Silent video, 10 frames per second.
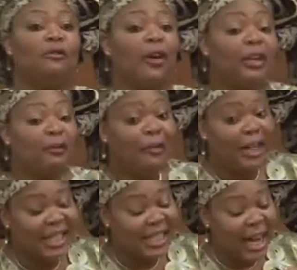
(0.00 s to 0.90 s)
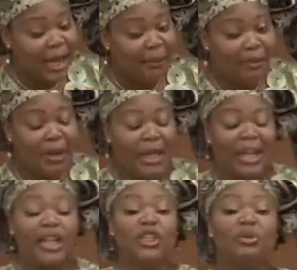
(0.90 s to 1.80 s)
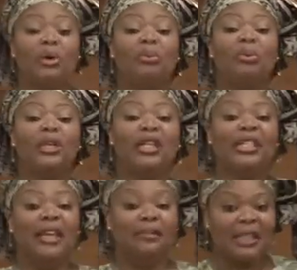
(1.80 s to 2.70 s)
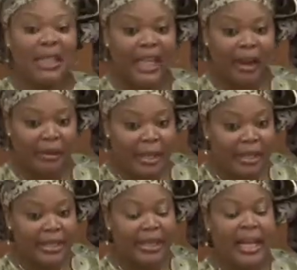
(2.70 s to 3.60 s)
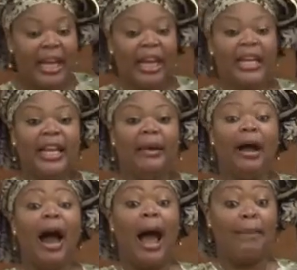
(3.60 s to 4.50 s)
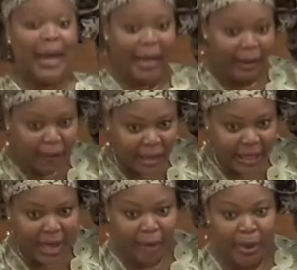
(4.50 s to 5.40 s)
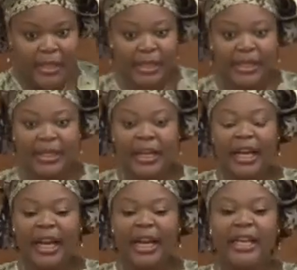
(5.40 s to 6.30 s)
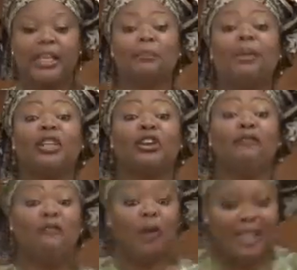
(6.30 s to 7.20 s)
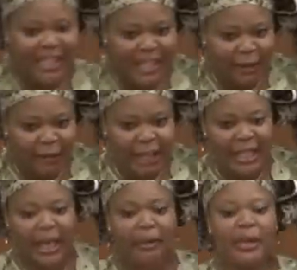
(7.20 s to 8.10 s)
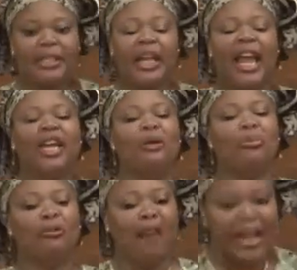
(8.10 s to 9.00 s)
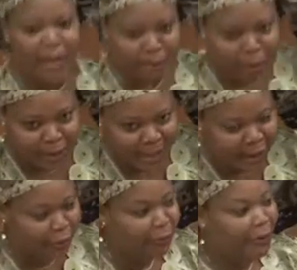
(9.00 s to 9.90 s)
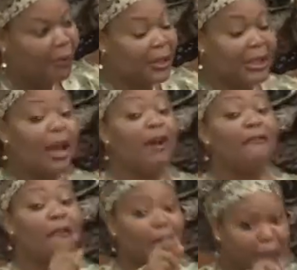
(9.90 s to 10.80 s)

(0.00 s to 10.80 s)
For the first time, Nigerian police gave us clearance. The army gave us clearance the special forces gave us clearance and they provided protection for us for